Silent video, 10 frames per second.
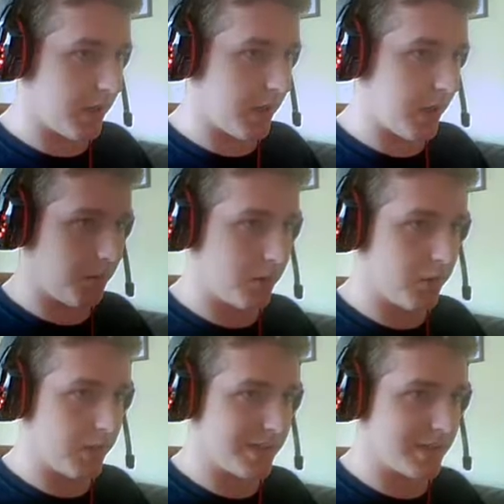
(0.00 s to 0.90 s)
the E, I'm
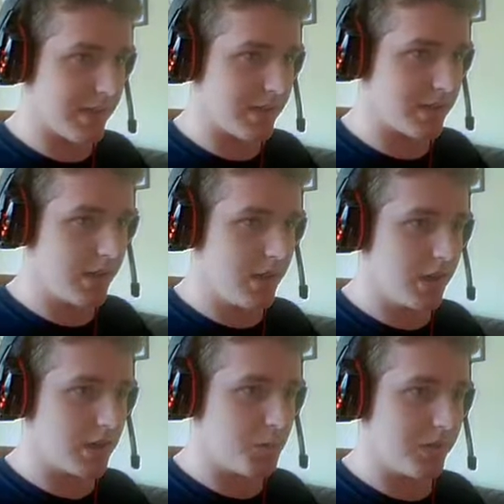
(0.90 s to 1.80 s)
going to guess that's
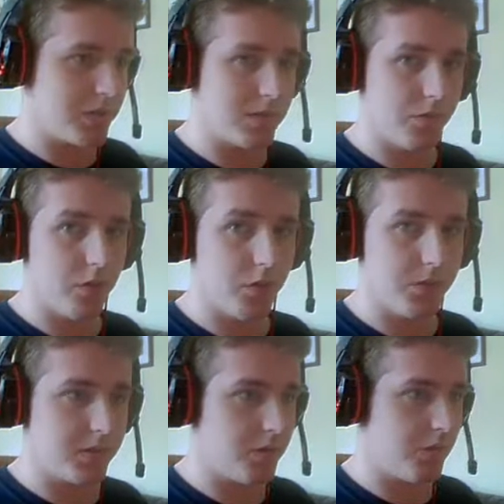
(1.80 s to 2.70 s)
to pick stuff
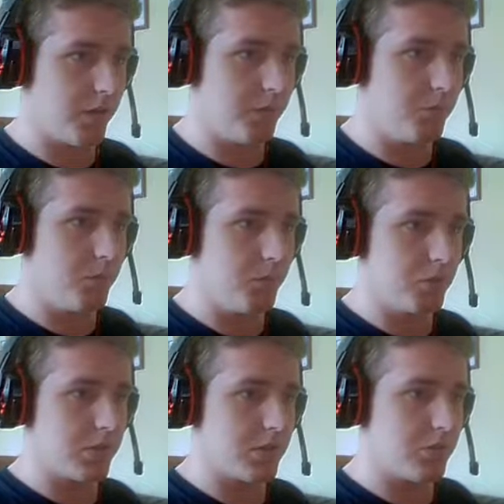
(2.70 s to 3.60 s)
up. There's not really
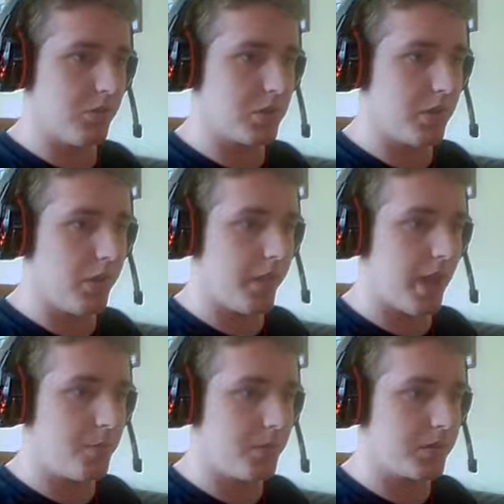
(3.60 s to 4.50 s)
much description on
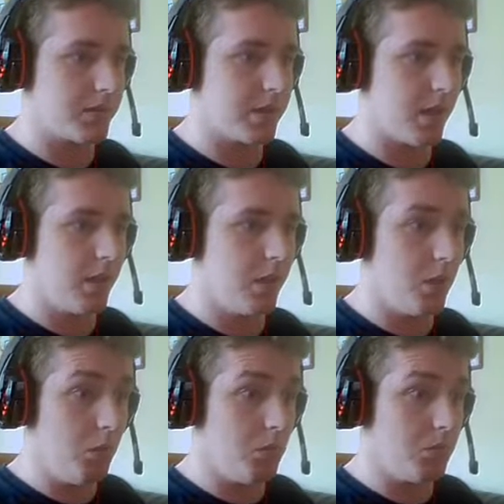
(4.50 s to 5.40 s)
that, but, uh,
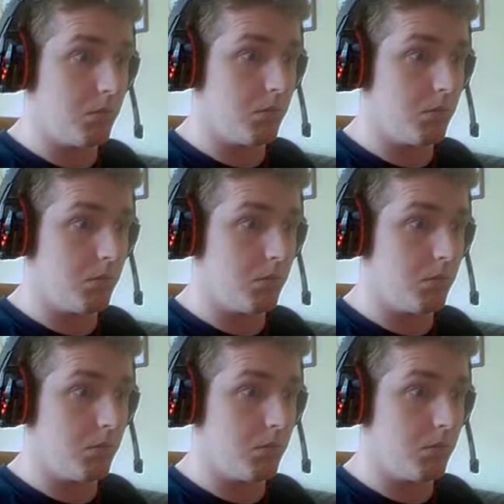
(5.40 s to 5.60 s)
oh,